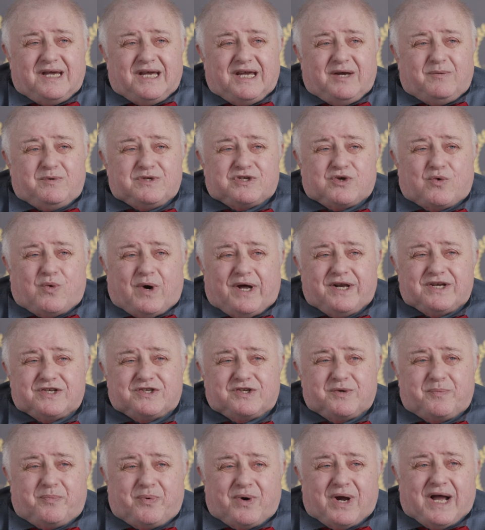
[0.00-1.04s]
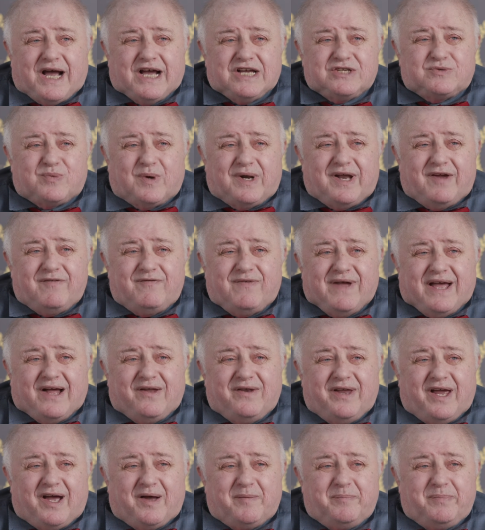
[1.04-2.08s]
It was quite a surprise when I
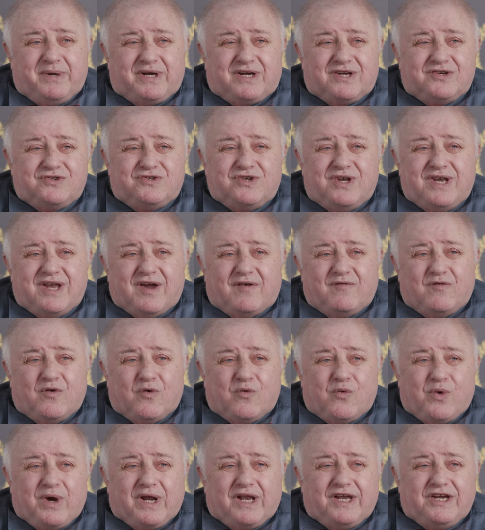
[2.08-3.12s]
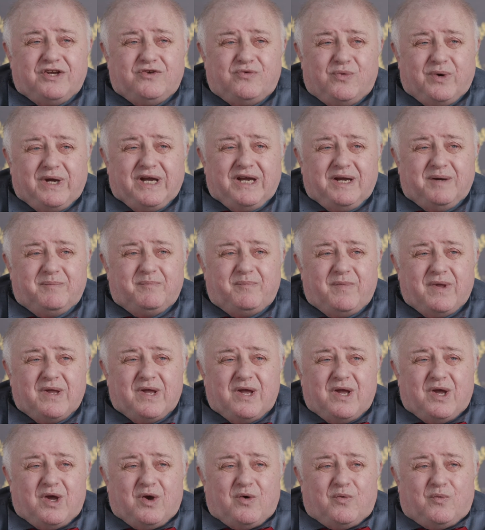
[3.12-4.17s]
found out, because you never really dream
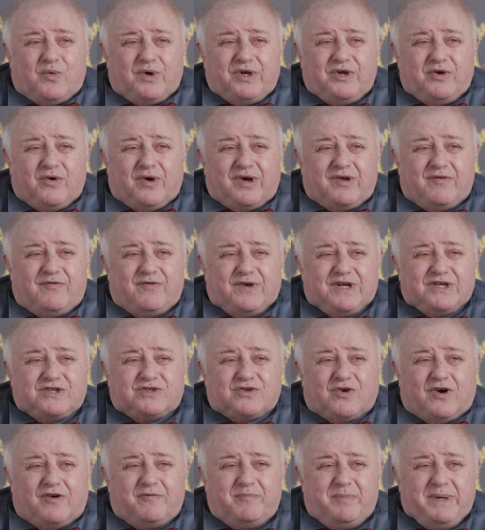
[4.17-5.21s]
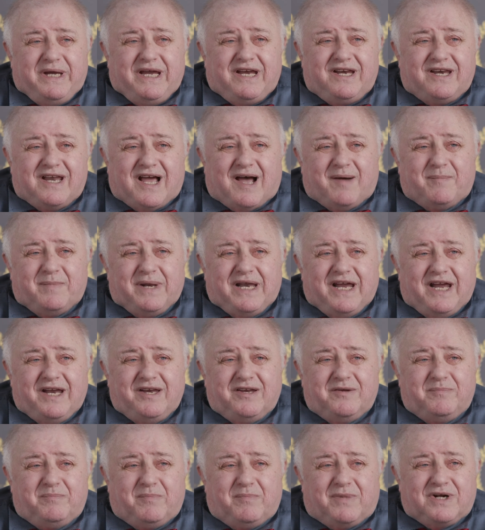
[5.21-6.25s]
when you're an official of being
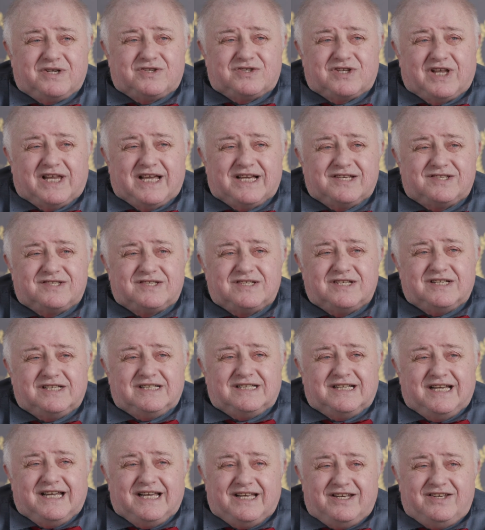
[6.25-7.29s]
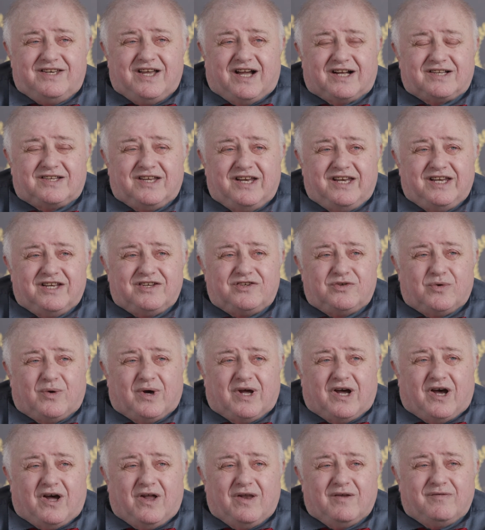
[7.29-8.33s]
nominated, much less inducted into a
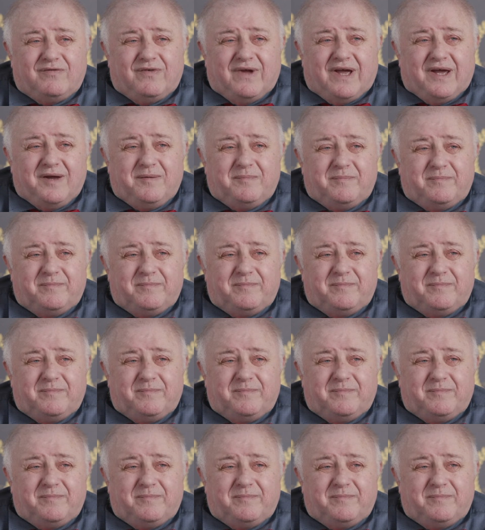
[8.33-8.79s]
Hall of Fame.